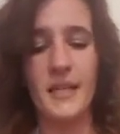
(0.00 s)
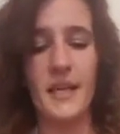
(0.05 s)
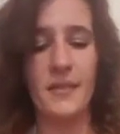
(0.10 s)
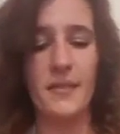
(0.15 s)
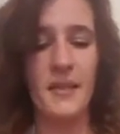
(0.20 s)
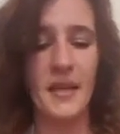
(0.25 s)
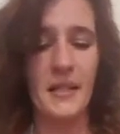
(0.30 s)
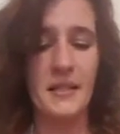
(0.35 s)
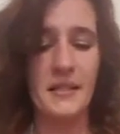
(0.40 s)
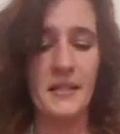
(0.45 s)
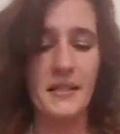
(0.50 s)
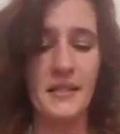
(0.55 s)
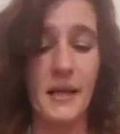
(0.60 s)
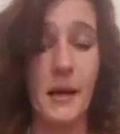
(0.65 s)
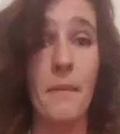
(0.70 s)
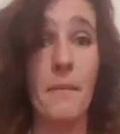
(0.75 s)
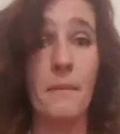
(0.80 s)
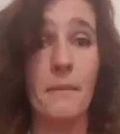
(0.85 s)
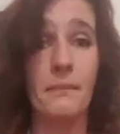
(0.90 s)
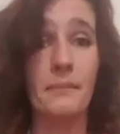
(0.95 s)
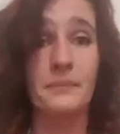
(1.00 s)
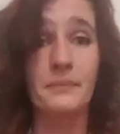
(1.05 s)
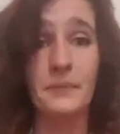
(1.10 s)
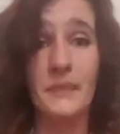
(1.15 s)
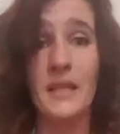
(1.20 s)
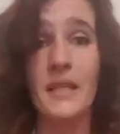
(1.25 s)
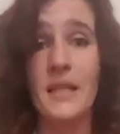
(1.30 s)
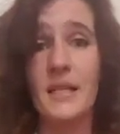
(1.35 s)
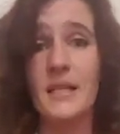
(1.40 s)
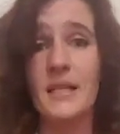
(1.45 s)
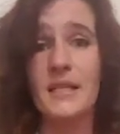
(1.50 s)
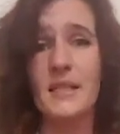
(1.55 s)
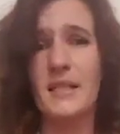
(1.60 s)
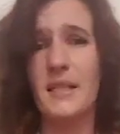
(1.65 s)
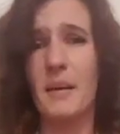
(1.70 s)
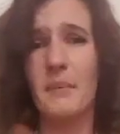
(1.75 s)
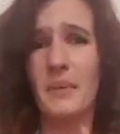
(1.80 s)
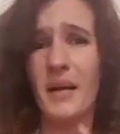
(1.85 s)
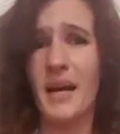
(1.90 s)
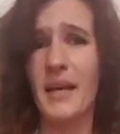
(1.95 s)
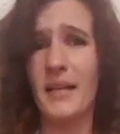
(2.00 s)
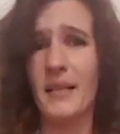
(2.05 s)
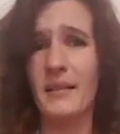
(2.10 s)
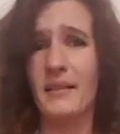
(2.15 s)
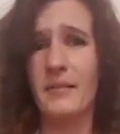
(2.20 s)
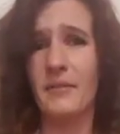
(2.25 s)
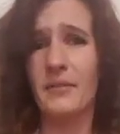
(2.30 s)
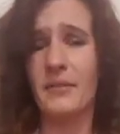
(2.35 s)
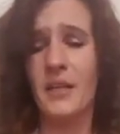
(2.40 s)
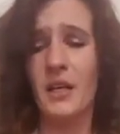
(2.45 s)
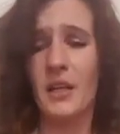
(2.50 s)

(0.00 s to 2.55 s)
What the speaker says: and then some kind of